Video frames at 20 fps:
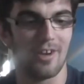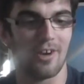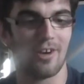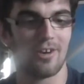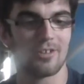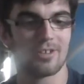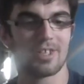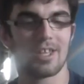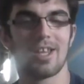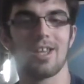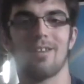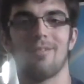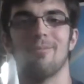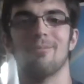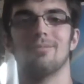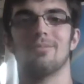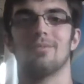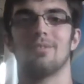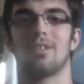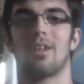Okay,
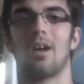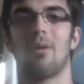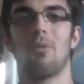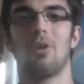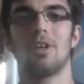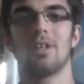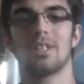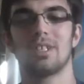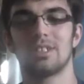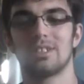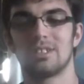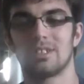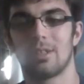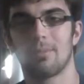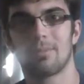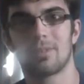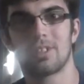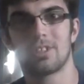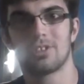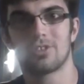I want to get
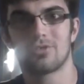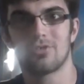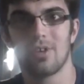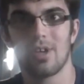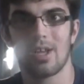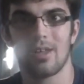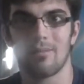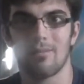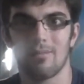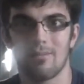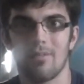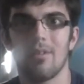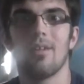something straight.